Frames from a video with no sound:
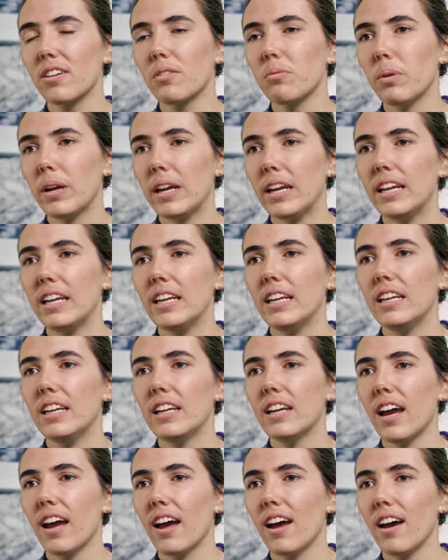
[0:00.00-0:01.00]
that
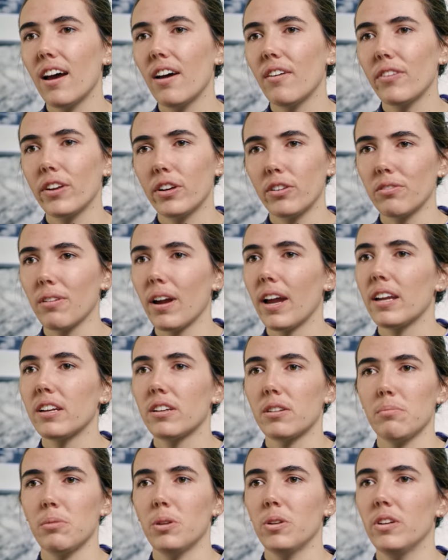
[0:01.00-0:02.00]
we have a great
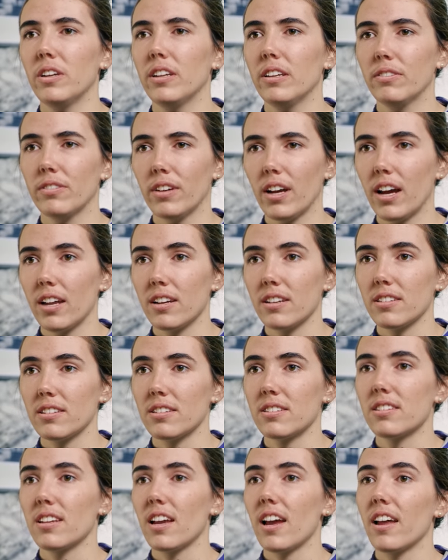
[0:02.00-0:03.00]
community of
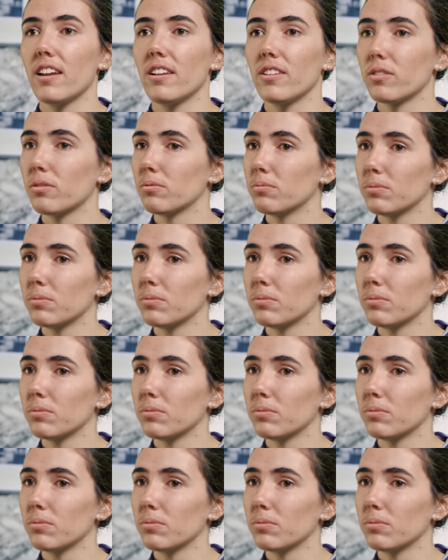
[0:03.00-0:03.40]
artists, and it's